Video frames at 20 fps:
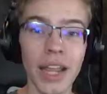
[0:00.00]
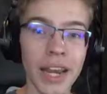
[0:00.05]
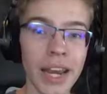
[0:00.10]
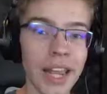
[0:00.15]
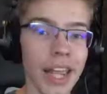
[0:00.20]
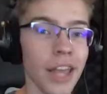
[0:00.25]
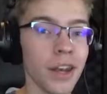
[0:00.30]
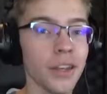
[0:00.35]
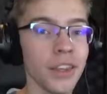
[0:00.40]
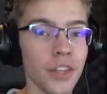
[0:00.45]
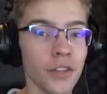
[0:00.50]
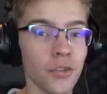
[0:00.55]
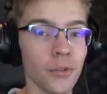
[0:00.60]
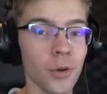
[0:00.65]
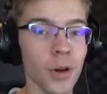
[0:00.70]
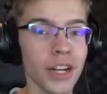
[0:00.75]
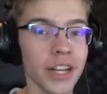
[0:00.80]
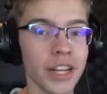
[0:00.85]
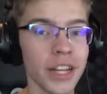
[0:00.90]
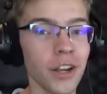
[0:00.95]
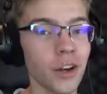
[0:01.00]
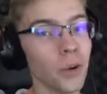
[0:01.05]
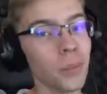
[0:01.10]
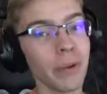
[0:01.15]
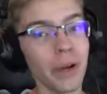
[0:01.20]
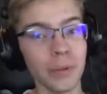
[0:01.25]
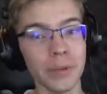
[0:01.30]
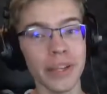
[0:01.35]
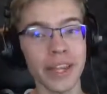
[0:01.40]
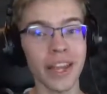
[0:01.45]
I'm gonna end this one
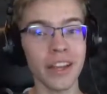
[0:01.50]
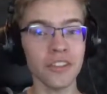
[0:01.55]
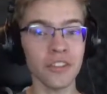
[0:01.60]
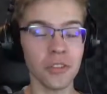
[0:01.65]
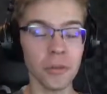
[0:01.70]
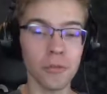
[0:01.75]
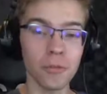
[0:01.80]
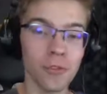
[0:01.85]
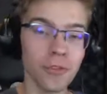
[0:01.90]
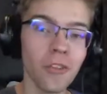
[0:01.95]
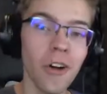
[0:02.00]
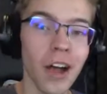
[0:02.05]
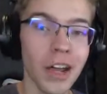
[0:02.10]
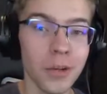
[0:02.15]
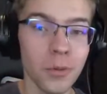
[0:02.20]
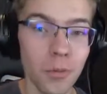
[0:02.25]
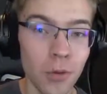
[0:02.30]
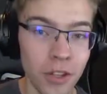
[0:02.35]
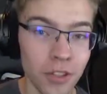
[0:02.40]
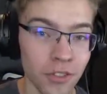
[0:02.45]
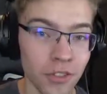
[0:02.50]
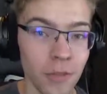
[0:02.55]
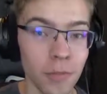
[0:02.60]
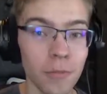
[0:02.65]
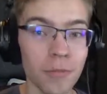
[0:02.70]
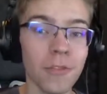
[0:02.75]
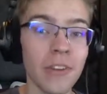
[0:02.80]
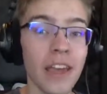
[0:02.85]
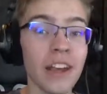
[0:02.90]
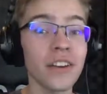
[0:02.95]
here, but we had some fun with
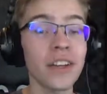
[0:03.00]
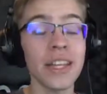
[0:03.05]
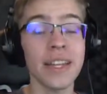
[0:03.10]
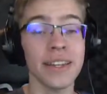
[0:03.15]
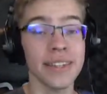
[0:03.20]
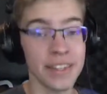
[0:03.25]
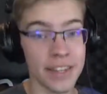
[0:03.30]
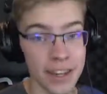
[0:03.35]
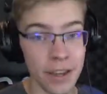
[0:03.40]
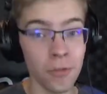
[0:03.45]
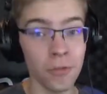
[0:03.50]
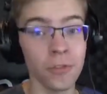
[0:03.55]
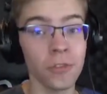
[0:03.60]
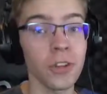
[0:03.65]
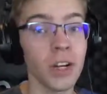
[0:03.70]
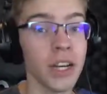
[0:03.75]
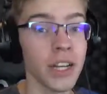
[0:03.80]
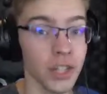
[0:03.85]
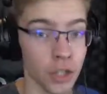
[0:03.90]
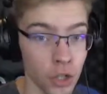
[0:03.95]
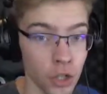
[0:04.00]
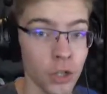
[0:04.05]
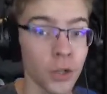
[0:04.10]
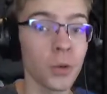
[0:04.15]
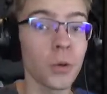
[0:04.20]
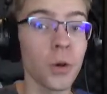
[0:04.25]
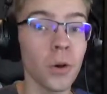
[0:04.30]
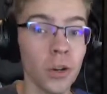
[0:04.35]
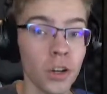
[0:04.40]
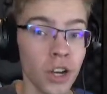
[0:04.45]
some very different
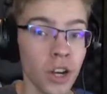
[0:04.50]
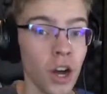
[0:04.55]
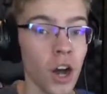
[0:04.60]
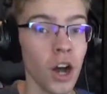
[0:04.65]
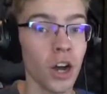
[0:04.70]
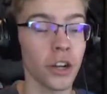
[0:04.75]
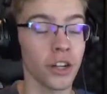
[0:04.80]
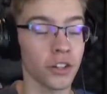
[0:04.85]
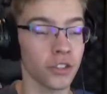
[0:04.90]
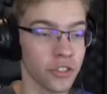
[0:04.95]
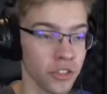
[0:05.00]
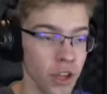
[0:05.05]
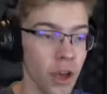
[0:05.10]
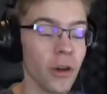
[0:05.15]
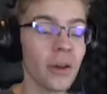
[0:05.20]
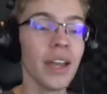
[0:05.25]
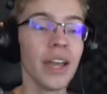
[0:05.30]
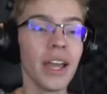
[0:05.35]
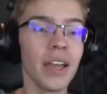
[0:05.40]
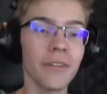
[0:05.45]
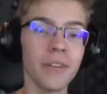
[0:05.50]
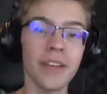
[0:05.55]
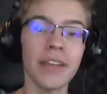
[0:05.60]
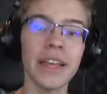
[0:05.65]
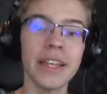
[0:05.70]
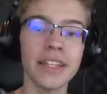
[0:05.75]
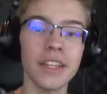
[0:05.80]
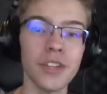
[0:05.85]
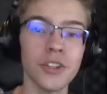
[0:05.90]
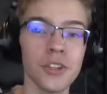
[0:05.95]
cool cars. So if
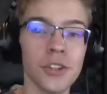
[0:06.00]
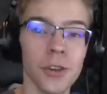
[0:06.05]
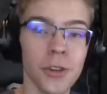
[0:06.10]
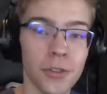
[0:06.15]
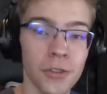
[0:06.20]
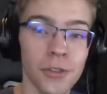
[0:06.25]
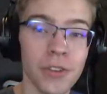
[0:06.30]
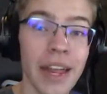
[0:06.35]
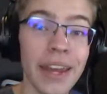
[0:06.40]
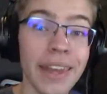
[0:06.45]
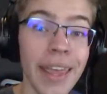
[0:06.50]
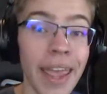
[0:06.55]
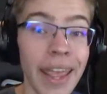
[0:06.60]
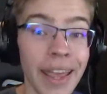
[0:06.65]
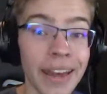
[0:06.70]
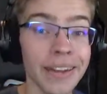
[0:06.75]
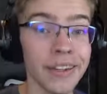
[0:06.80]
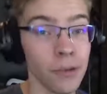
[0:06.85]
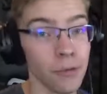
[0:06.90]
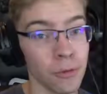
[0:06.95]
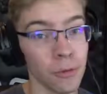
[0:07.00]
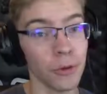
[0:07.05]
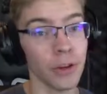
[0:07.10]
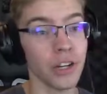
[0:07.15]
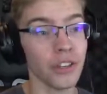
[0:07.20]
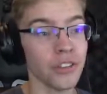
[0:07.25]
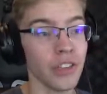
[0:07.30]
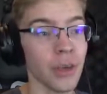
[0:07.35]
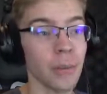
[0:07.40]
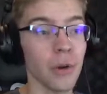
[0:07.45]
you liked it, share with a friend, and if you
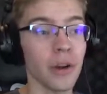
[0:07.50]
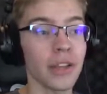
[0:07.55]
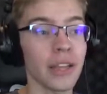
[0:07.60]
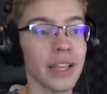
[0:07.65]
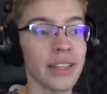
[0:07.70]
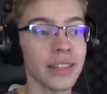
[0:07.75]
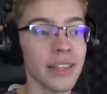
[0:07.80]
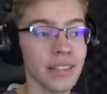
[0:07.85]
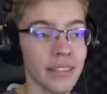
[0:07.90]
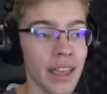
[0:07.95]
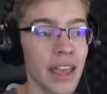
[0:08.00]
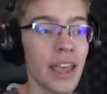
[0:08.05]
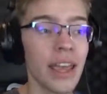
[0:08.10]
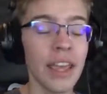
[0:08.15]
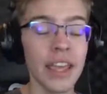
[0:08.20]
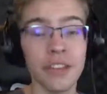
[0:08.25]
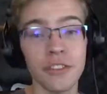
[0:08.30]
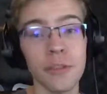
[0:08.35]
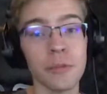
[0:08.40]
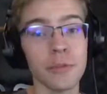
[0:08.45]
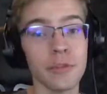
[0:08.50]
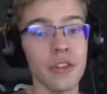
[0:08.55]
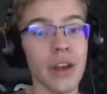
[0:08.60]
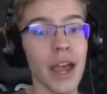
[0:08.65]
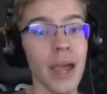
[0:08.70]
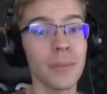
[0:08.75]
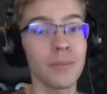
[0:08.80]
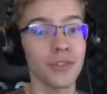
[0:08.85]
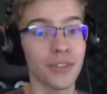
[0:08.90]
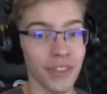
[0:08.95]
wanna see more like this, hit
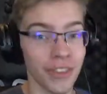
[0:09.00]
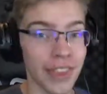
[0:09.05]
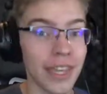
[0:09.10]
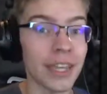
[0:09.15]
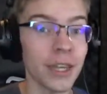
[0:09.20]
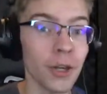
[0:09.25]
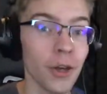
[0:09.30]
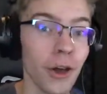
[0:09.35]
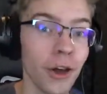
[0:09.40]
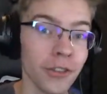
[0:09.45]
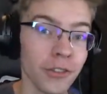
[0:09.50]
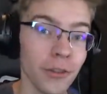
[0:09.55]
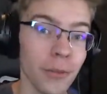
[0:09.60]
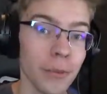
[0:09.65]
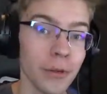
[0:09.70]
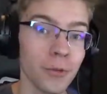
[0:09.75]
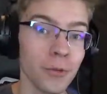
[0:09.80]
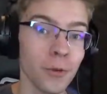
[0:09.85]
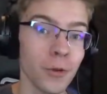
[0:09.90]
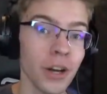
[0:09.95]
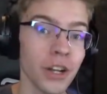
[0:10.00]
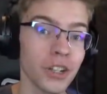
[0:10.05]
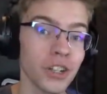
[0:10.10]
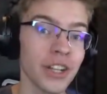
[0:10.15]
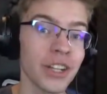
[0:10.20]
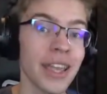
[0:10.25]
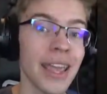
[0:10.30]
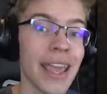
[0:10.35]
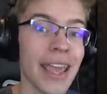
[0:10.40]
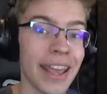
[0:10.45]
subscribe. So thank you all so much for
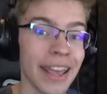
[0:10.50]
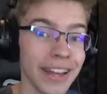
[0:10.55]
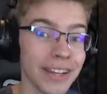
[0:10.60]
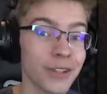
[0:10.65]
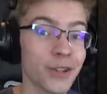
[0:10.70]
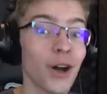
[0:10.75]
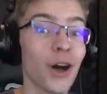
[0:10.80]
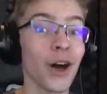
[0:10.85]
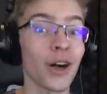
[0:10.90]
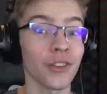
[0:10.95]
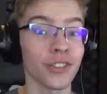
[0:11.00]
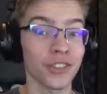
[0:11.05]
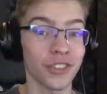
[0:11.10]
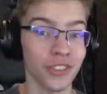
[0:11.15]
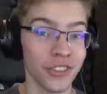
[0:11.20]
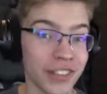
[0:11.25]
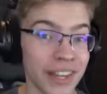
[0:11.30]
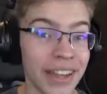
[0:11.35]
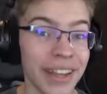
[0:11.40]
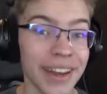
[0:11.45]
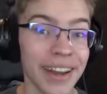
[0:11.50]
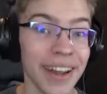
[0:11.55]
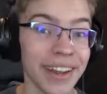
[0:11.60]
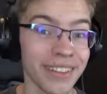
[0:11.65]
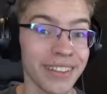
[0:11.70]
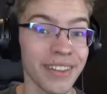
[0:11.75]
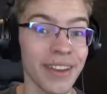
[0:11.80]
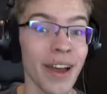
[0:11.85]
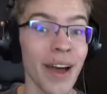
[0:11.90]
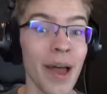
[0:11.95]
watching, and I'll see you next